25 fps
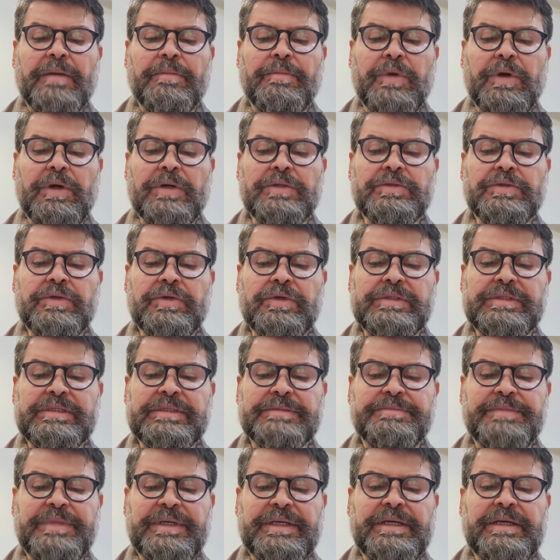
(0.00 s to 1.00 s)
Botox
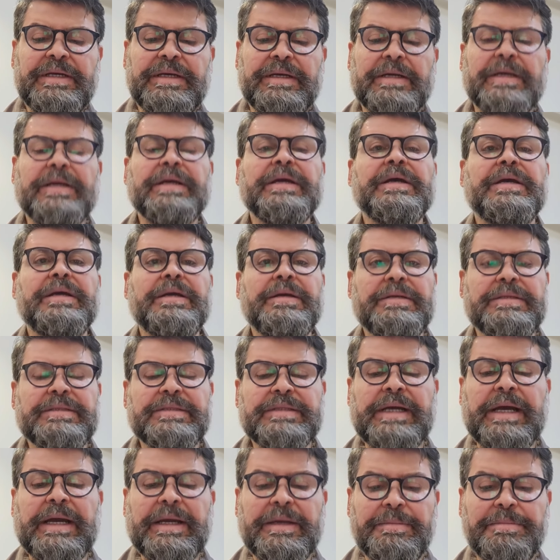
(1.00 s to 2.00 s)
B
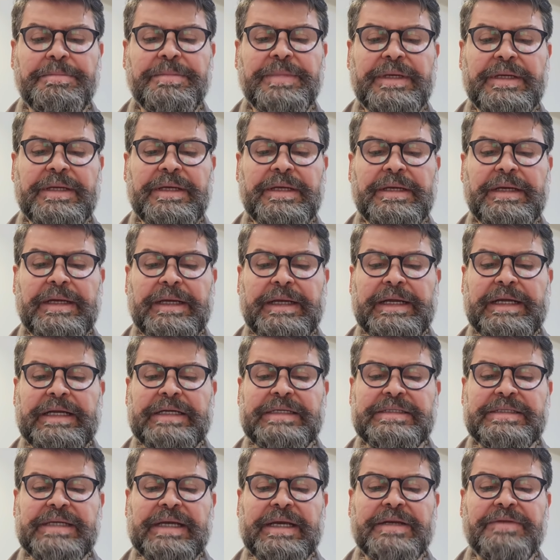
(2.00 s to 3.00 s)
type B
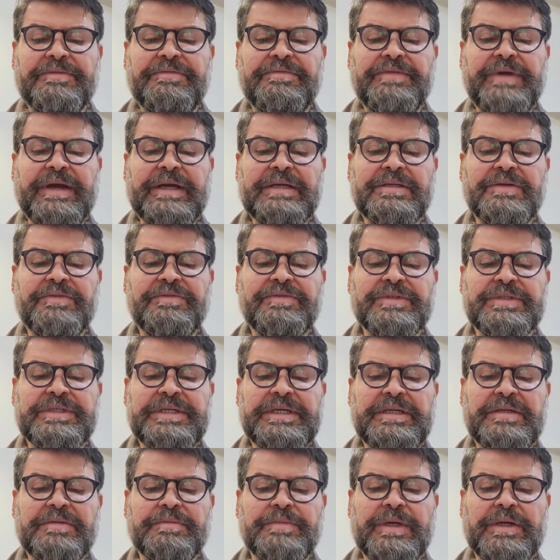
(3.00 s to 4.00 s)
is an effective
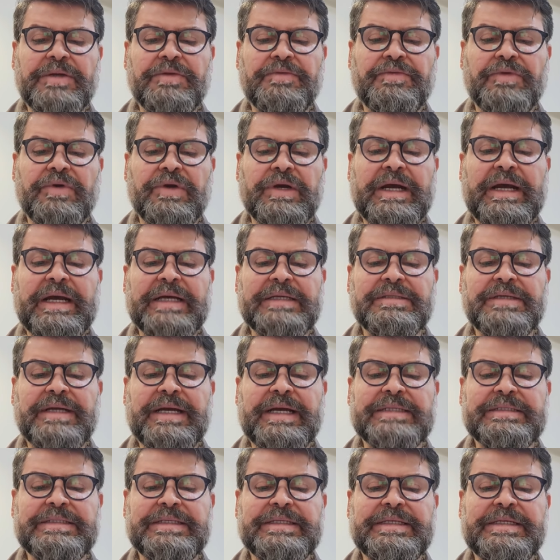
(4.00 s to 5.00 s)
treatment for
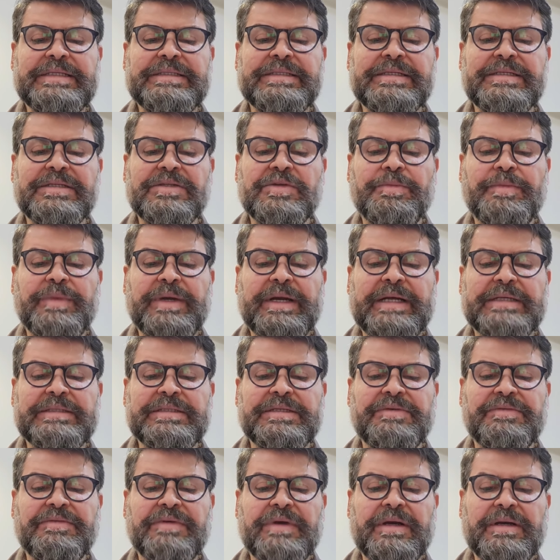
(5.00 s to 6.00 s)
hydradenitis
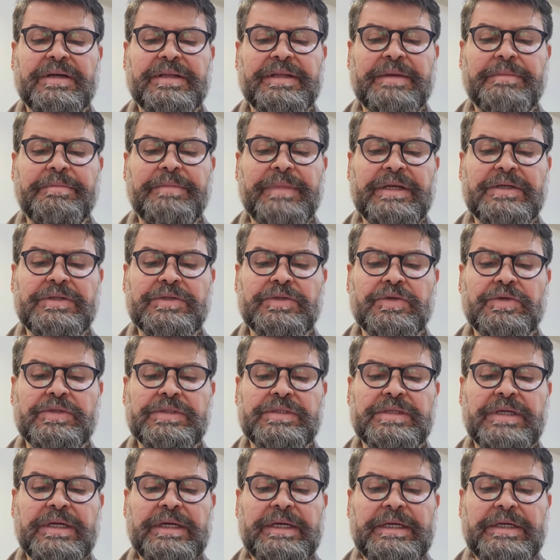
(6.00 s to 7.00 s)
suppurativa. The
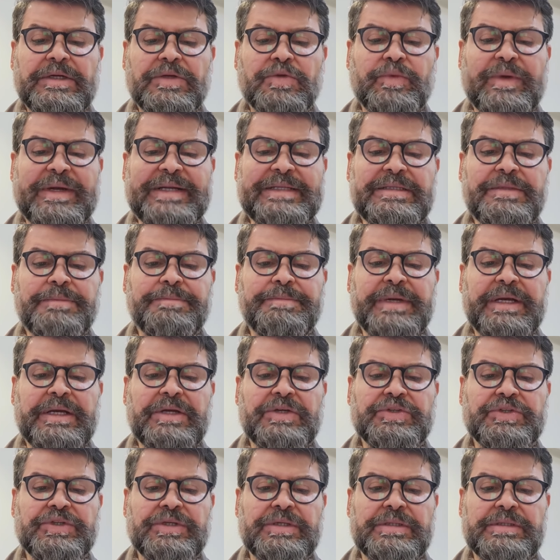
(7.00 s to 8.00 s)
methods: 20
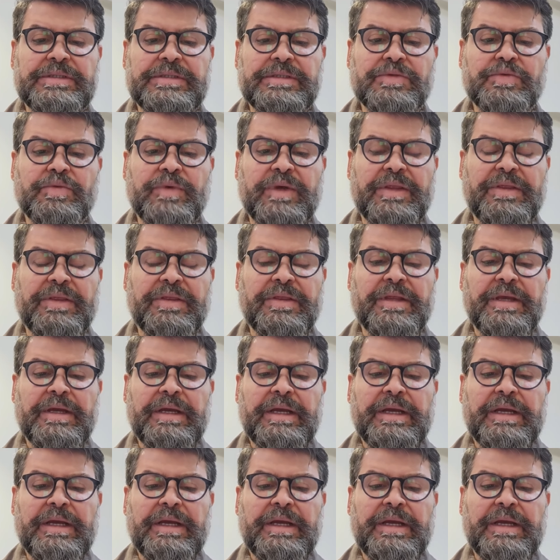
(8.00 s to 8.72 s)
patients with